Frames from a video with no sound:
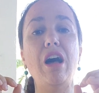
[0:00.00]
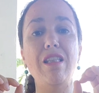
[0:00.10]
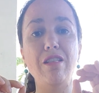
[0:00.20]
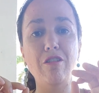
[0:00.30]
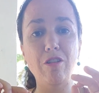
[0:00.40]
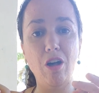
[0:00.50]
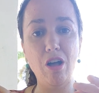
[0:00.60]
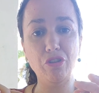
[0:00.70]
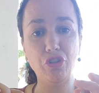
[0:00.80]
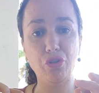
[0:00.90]
a
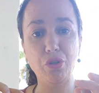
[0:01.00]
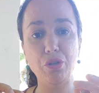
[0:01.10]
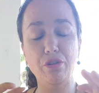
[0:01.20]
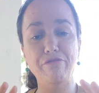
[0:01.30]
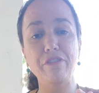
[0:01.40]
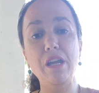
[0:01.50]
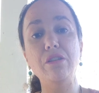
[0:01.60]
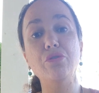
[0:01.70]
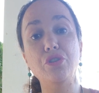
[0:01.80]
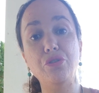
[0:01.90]
lot of
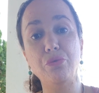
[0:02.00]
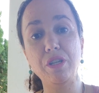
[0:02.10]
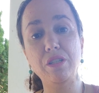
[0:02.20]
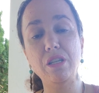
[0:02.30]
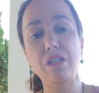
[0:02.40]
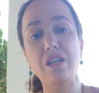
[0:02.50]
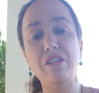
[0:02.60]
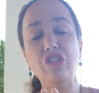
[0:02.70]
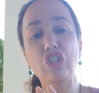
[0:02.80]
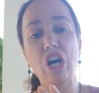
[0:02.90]
industries in the
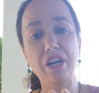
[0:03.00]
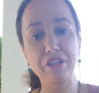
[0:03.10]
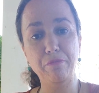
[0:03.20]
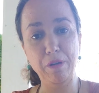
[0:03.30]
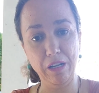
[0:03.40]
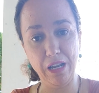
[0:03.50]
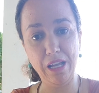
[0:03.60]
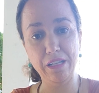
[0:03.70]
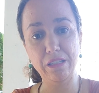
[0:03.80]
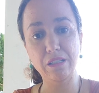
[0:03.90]
entire
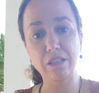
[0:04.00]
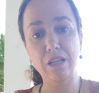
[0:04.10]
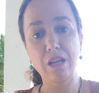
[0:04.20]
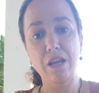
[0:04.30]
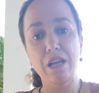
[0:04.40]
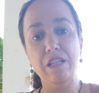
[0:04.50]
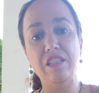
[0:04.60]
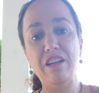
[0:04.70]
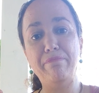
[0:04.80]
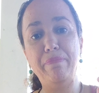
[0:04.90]
planet
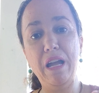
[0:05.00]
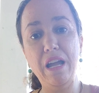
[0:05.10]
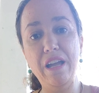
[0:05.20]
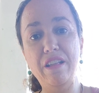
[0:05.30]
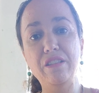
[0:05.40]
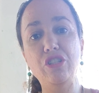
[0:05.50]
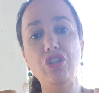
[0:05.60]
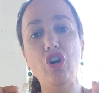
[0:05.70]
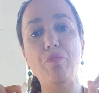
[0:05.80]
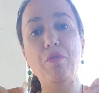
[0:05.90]
depend
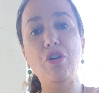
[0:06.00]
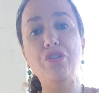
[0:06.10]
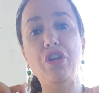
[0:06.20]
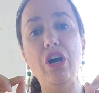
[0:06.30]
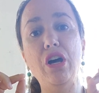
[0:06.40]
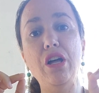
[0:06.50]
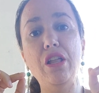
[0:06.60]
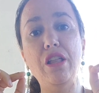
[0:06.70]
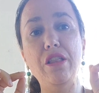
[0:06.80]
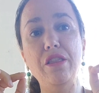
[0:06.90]
upon
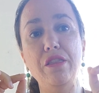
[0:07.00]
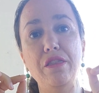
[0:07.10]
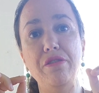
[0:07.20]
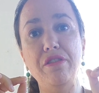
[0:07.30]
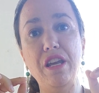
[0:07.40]
the